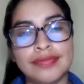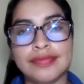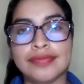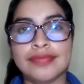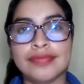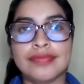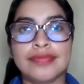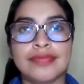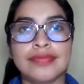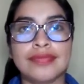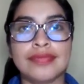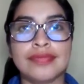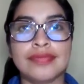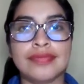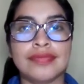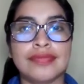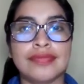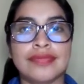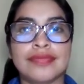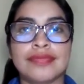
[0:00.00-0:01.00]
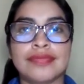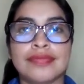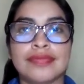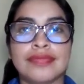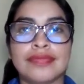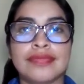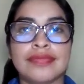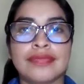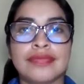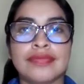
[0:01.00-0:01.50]

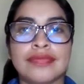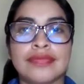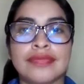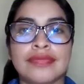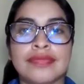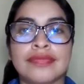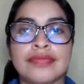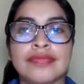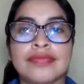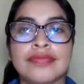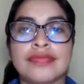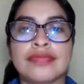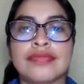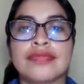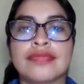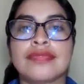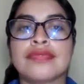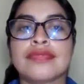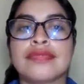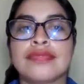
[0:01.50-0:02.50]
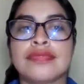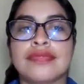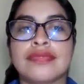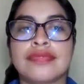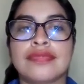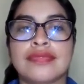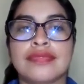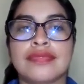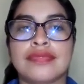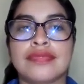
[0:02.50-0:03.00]

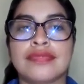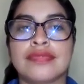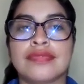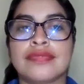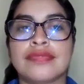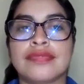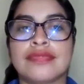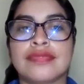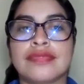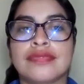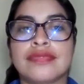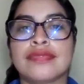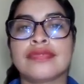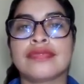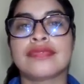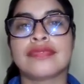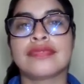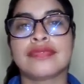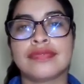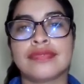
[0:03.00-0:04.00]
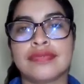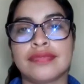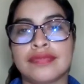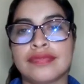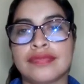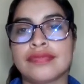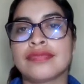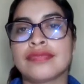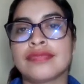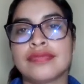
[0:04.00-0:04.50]

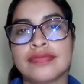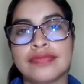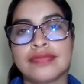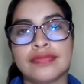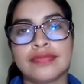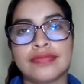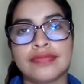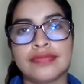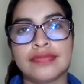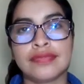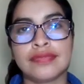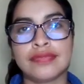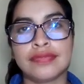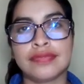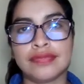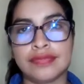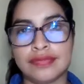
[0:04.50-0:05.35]
(silent)